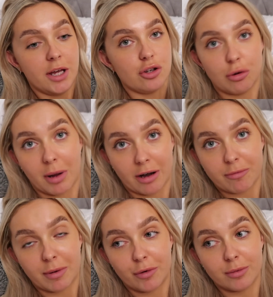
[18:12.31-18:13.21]
don't matter
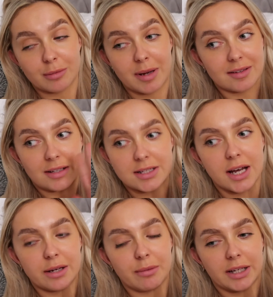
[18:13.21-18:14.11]
if my room's a mess, I'll
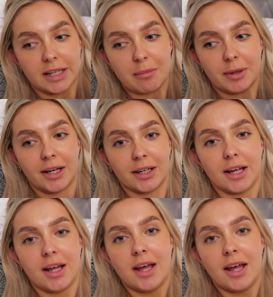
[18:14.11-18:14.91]
tidy it when I get back.